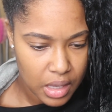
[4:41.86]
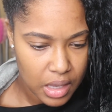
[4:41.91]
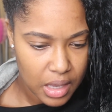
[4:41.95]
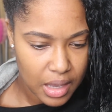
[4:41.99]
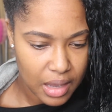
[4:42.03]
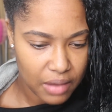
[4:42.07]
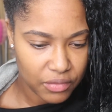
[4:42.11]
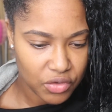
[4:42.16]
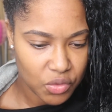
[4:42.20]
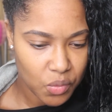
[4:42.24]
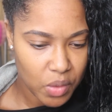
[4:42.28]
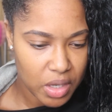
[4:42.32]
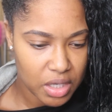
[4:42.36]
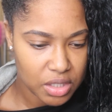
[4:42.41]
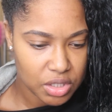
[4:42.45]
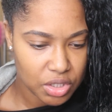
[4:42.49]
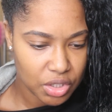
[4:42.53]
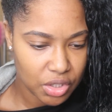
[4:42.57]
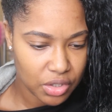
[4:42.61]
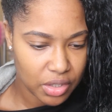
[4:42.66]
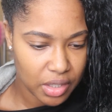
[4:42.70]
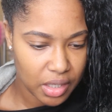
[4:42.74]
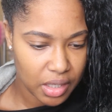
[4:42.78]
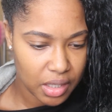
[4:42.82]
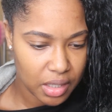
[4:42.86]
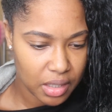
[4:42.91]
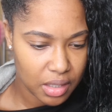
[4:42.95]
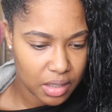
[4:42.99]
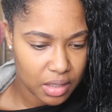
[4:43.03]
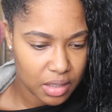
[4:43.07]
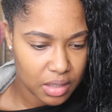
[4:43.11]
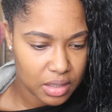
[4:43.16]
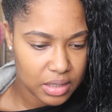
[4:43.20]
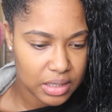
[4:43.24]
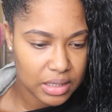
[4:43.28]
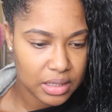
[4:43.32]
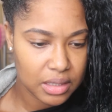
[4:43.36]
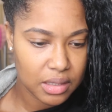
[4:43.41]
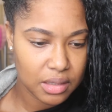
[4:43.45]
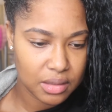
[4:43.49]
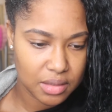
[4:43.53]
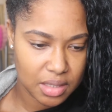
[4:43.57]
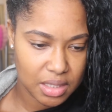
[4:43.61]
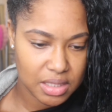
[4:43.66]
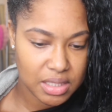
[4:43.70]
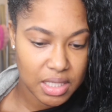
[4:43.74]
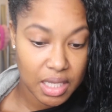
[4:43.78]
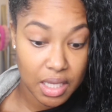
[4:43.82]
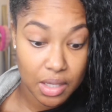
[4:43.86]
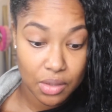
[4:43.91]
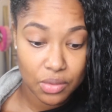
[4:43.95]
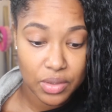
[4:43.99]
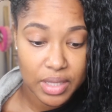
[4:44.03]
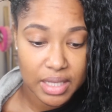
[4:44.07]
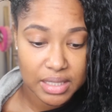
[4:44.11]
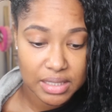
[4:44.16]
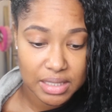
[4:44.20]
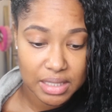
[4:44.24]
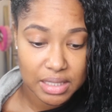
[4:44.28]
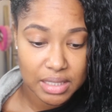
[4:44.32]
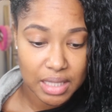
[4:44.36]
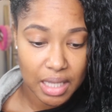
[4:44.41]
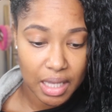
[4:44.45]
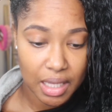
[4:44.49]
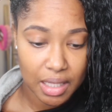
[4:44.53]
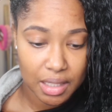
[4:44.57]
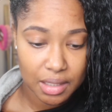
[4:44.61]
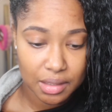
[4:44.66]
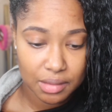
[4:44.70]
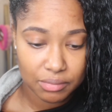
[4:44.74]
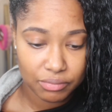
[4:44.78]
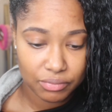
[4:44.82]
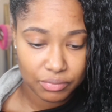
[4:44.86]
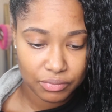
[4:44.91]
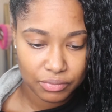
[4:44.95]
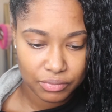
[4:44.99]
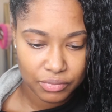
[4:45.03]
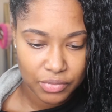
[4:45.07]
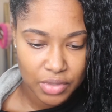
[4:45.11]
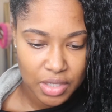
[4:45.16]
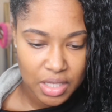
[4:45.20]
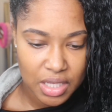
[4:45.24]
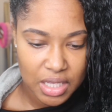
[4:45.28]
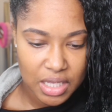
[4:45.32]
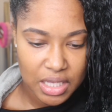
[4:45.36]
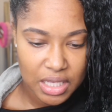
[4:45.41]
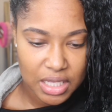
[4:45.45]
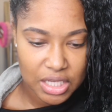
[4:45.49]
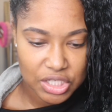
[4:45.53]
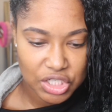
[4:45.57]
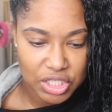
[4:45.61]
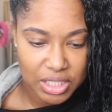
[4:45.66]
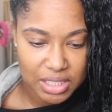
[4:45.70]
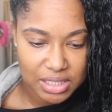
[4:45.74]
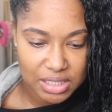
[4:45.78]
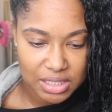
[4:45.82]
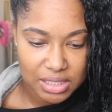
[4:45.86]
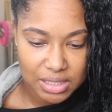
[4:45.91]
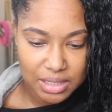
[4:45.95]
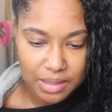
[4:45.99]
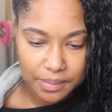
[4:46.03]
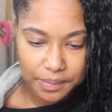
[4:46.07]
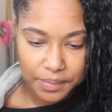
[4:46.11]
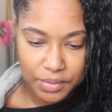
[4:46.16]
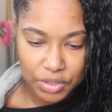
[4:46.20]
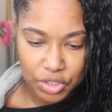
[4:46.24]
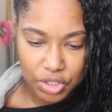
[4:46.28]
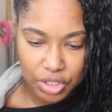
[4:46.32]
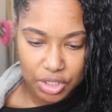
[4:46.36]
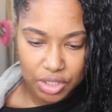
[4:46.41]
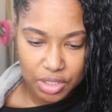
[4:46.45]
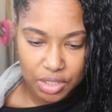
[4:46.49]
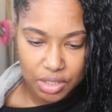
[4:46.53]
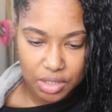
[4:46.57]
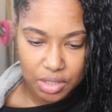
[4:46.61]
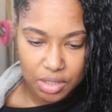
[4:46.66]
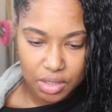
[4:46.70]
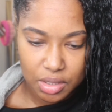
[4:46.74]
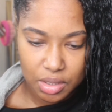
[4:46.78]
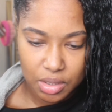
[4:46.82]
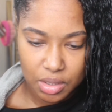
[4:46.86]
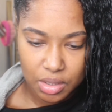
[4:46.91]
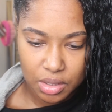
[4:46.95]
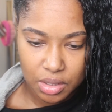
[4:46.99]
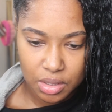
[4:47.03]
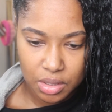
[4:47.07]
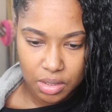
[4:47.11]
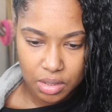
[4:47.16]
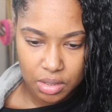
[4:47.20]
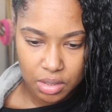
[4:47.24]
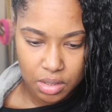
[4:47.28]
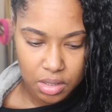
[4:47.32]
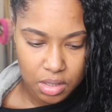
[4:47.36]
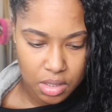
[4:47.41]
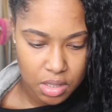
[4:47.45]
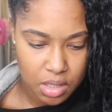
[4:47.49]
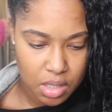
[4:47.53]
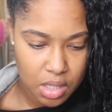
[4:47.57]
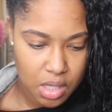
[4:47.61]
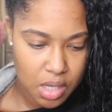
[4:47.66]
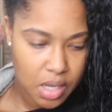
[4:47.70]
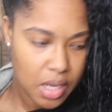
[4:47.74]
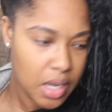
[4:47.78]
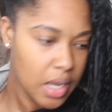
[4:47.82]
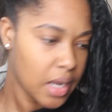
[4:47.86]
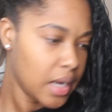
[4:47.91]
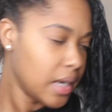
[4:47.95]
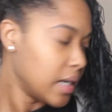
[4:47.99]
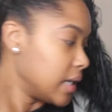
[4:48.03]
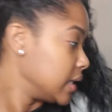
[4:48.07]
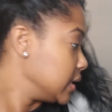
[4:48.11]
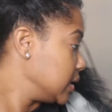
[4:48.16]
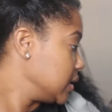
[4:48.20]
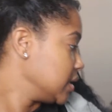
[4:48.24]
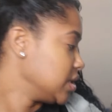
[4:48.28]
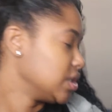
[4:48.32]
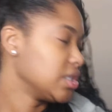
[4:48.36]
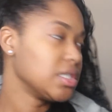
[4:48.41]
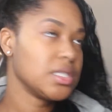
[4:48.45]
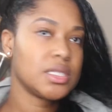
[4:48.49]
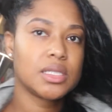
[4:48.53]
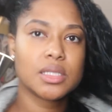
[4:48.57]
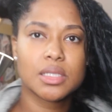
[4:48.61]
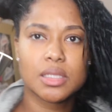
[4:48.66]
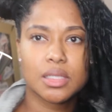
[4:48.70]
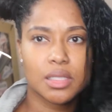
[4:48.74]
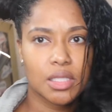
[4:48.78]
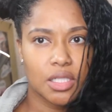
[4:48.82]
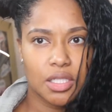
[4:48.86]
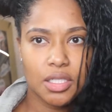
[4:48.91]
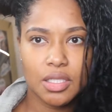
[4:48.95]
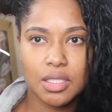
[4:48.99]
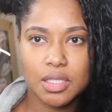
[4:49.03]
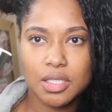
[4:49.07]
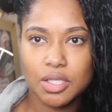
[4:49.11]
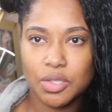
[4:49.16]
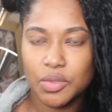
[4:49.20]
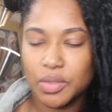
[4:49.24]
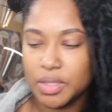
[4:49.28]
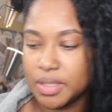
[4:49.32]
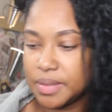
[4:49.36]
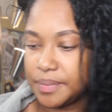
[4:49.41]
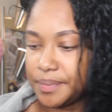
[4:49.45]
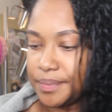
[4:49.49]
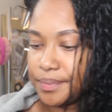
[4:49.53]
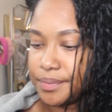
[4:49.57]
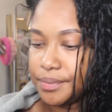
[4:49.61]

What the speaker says: After washing your hair, detangle, that did that. Adjust the temperature. All right, let's just do it.